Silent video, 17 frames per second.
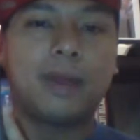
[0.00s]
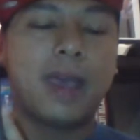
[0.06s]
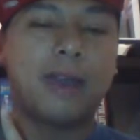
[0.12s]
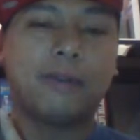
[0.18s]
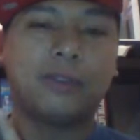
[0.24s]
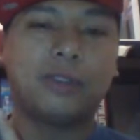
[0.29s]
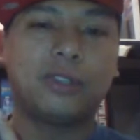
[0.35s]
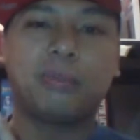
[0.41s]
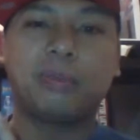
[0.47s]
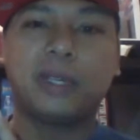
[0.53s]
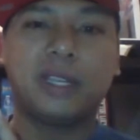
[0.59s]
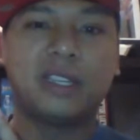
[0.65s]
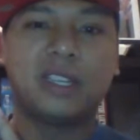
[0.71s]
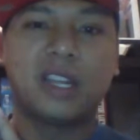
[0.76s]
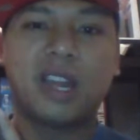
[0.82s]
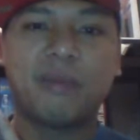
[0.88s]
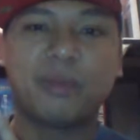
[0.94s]
Average
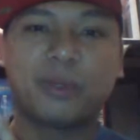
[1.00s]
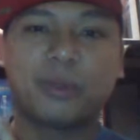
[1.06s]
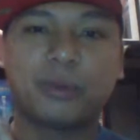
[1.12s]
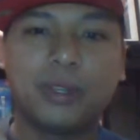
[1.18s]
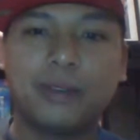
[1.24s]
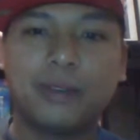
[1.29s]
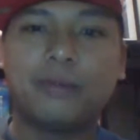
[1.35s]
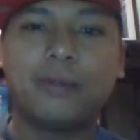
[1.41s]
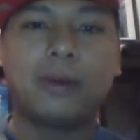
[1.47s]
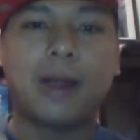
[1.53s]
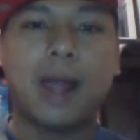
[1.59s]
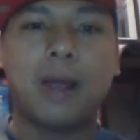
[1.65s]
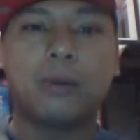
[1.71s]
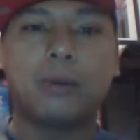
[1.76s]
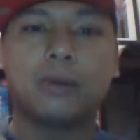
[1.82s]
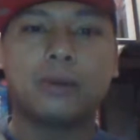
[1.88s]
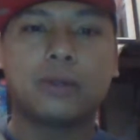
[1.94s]
playtime, 3 to 4
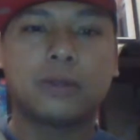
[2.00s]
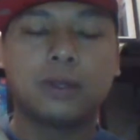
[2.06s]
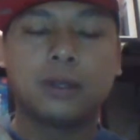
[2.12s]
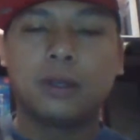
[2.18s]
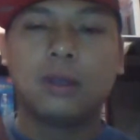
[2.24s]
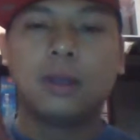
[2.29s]
hours.